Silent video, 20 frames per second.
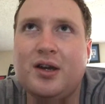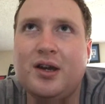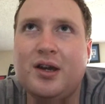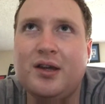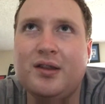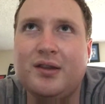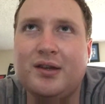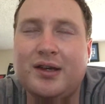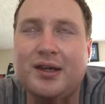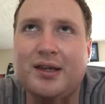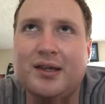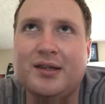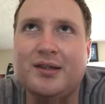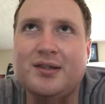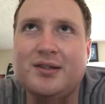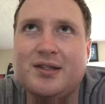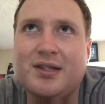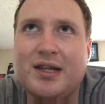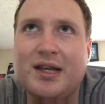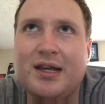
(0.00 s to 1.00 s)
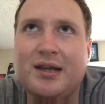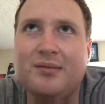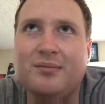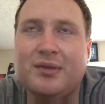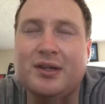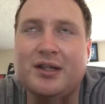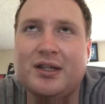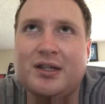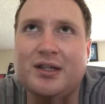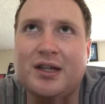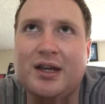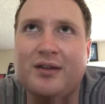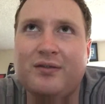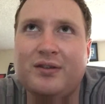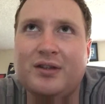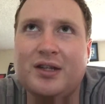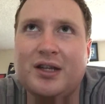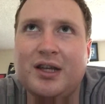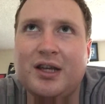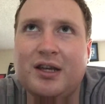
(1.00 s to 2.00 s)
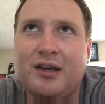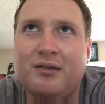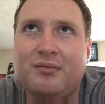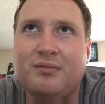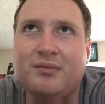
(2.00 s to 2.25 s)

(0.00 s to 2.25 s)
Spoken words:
And the kid's name that didn't have a name